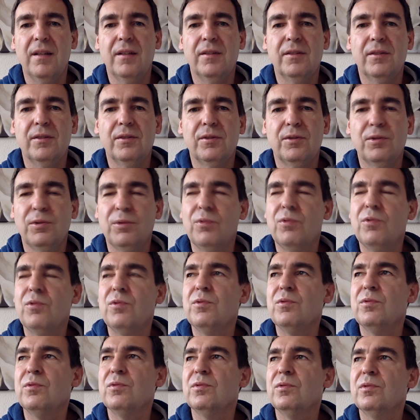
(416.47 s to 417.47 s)

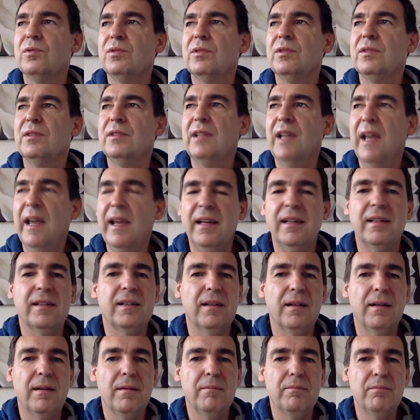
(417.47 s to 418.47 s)
to
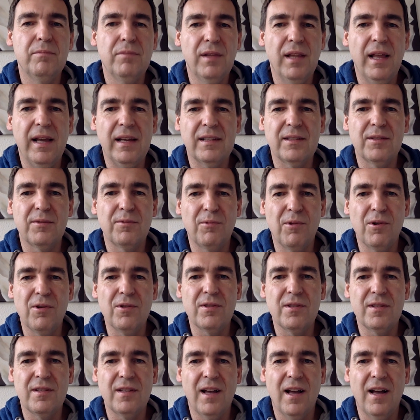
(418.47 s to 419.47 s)
take black
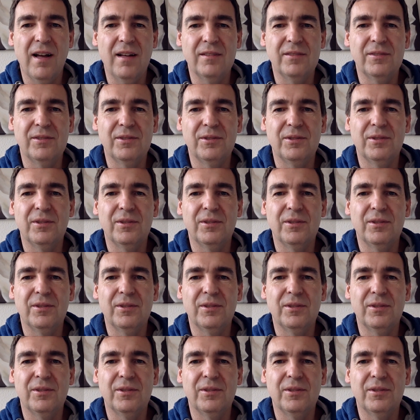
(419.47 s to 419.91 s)
swans under